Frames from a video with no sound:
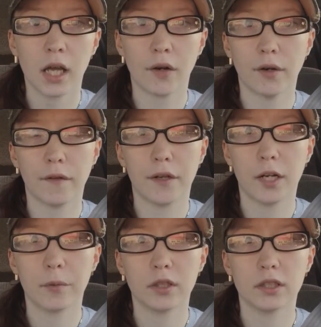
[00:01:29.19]
around the
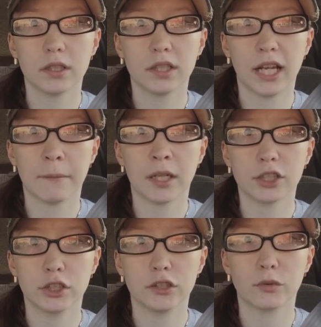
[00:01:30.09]
neighborhood, and my
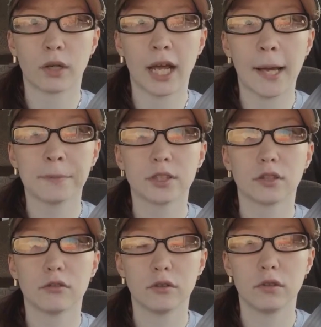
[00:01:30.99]
shoes were
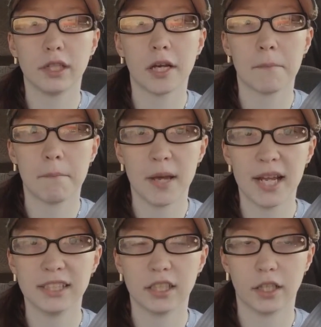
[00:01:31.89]
absolutely
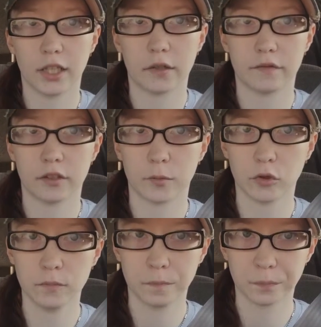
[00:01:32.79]
amazingly comfortable.